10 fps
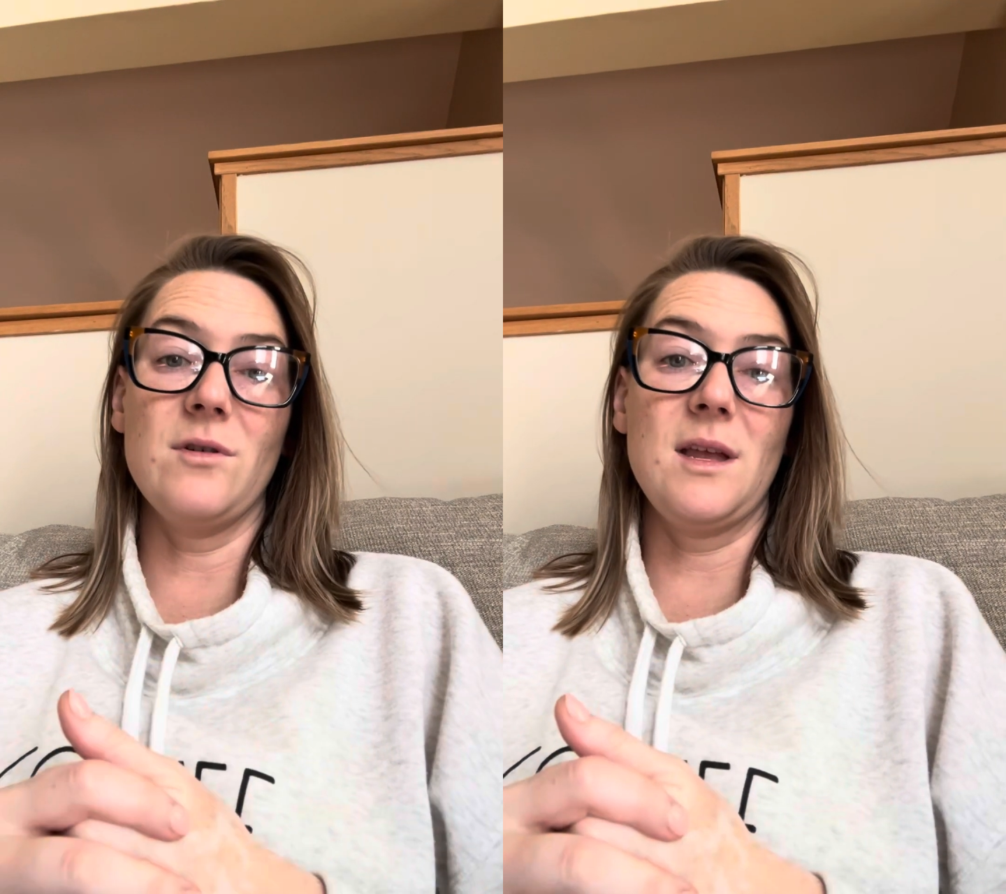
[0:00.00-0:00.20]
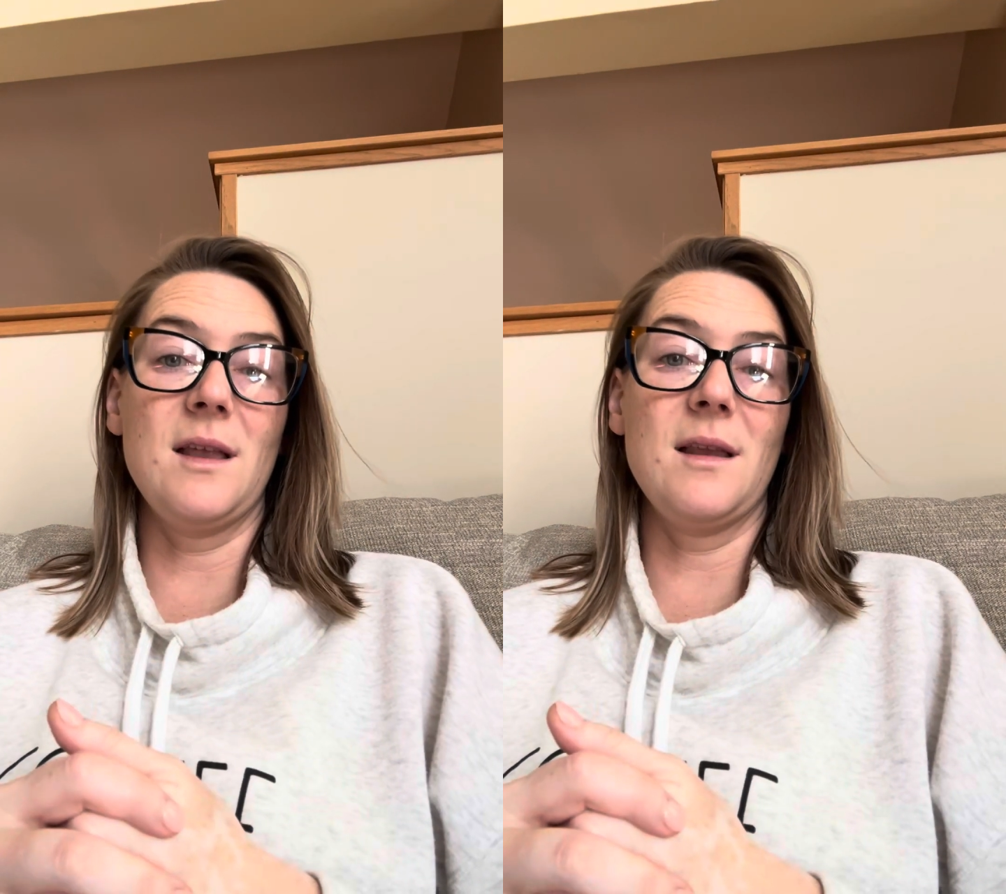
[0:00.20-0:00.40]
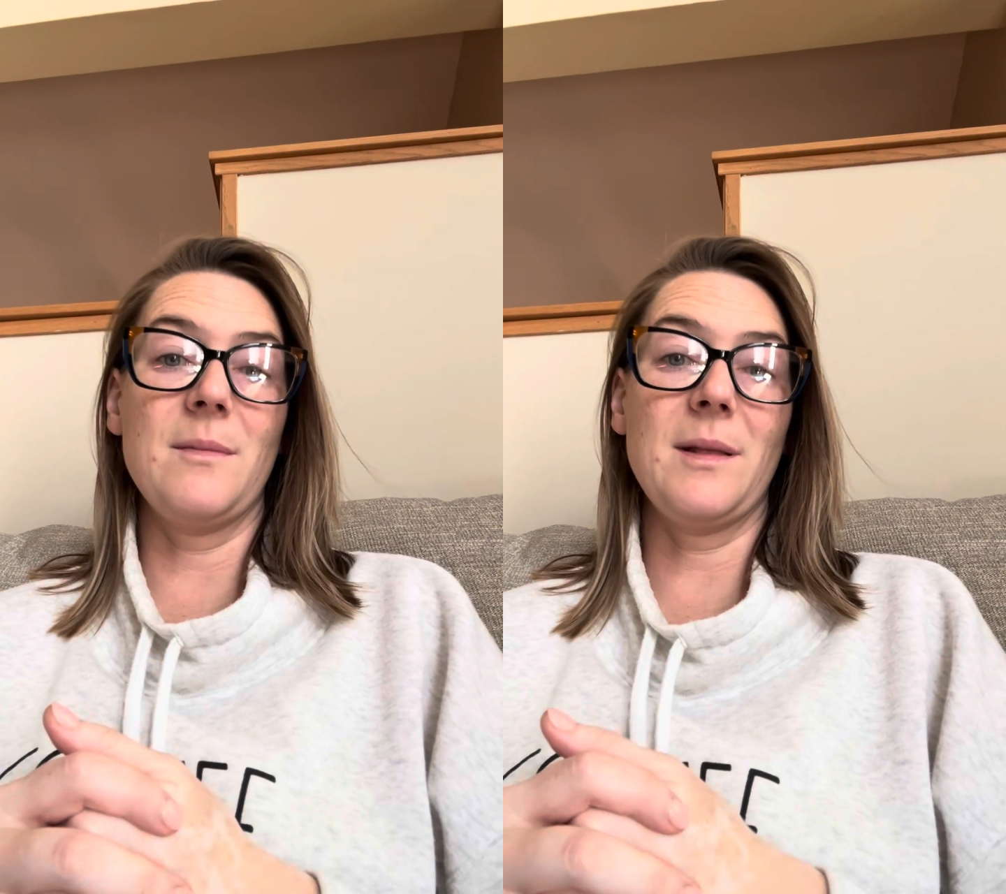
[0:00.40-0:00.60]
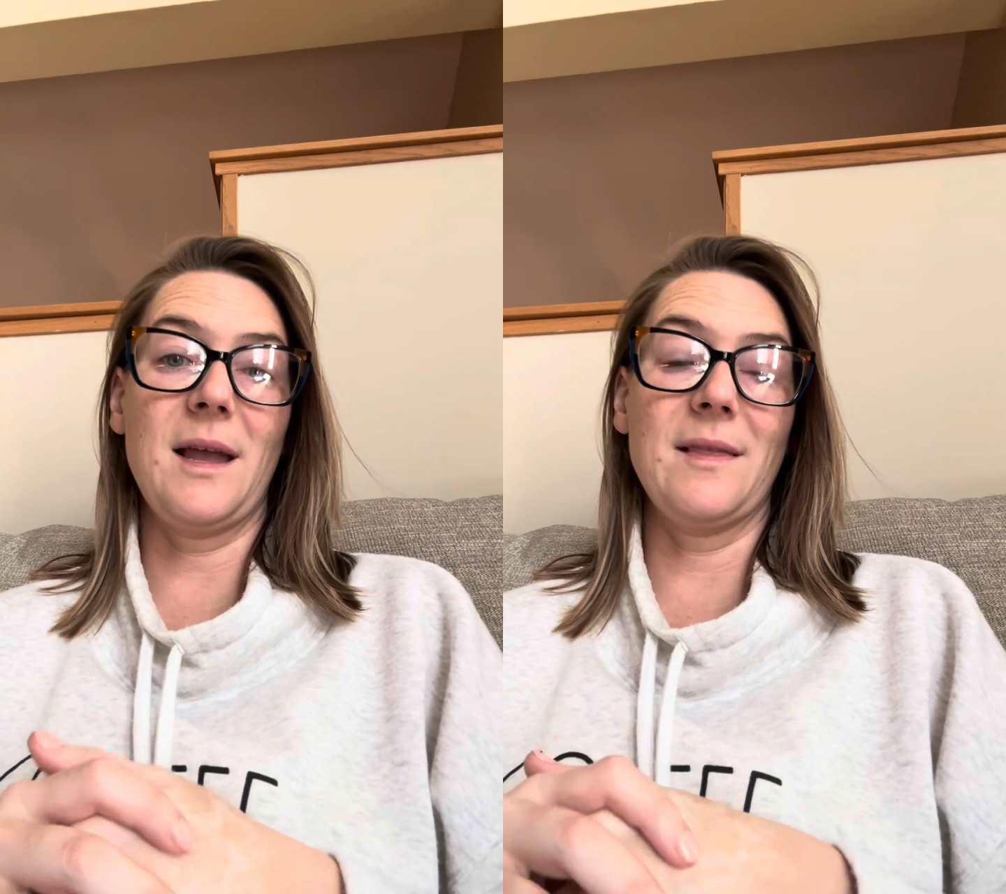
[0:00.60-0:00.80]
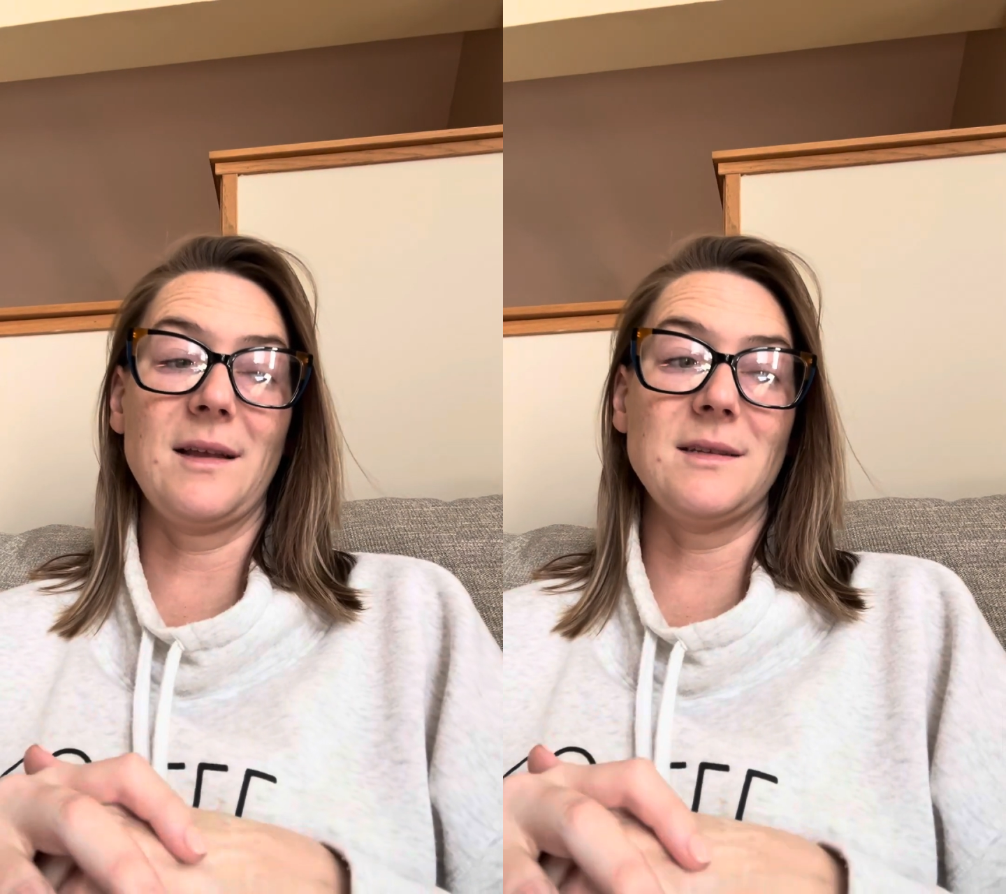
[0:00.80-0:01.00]
in
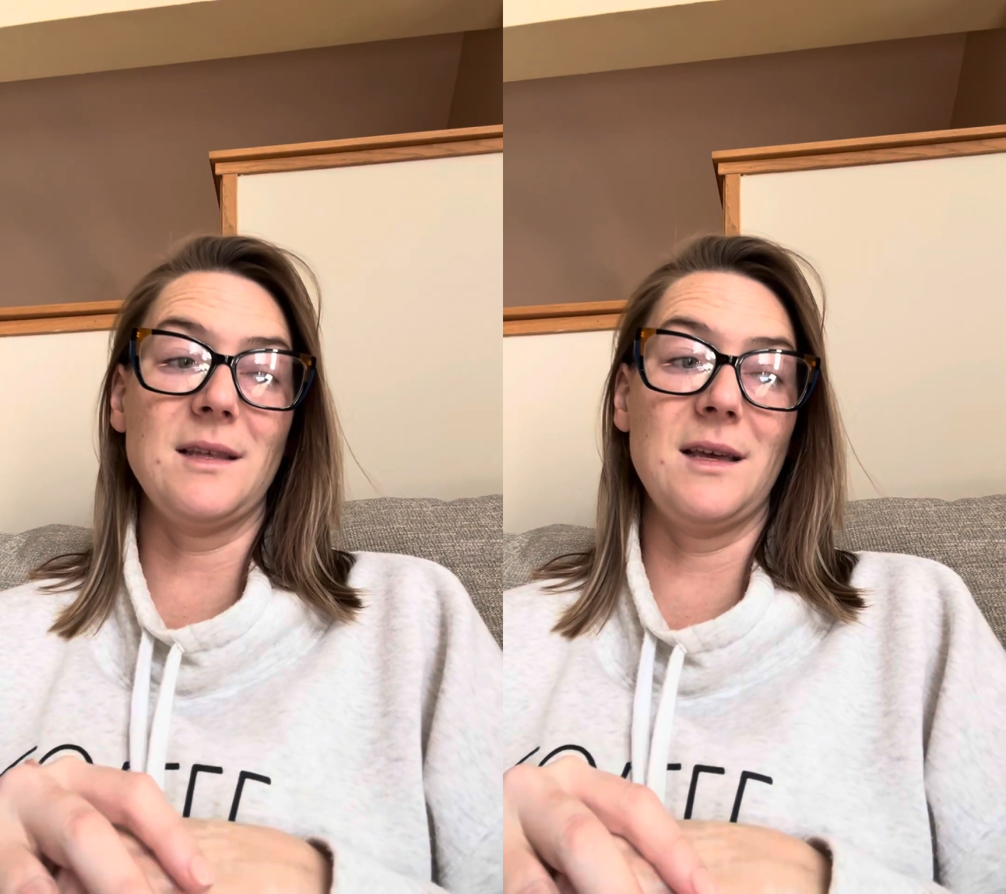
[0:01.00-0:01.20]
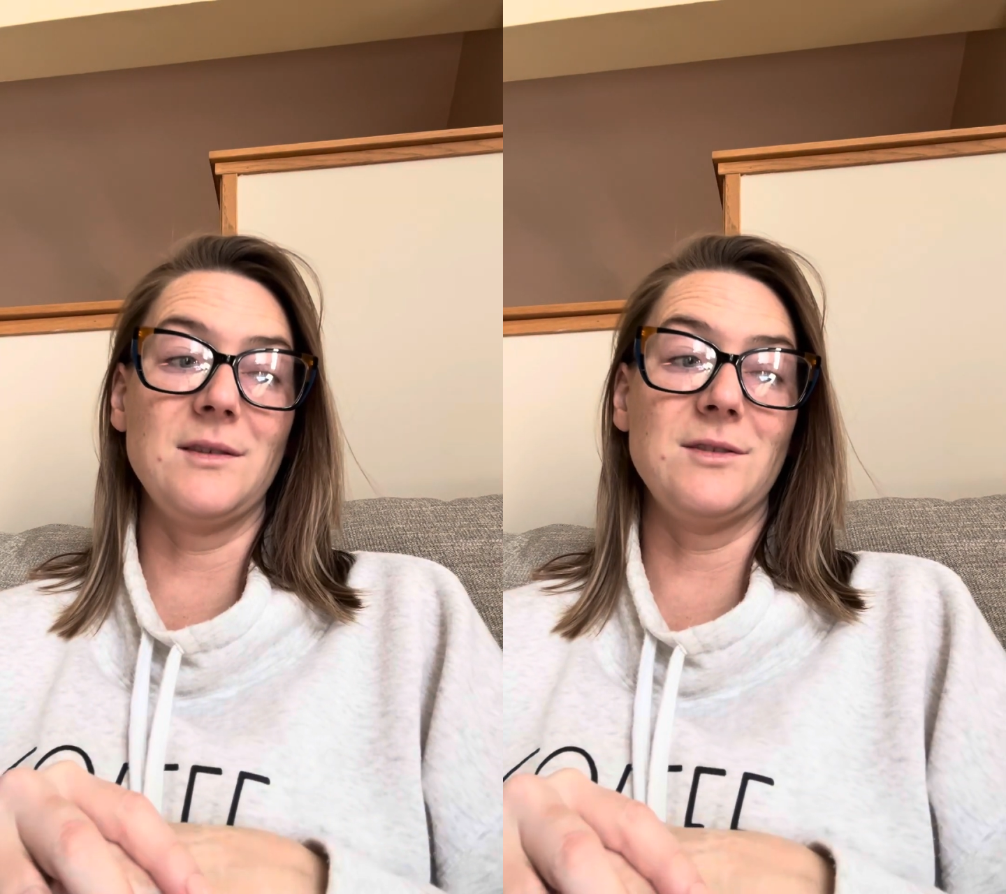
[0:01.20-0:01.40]
applying that to this.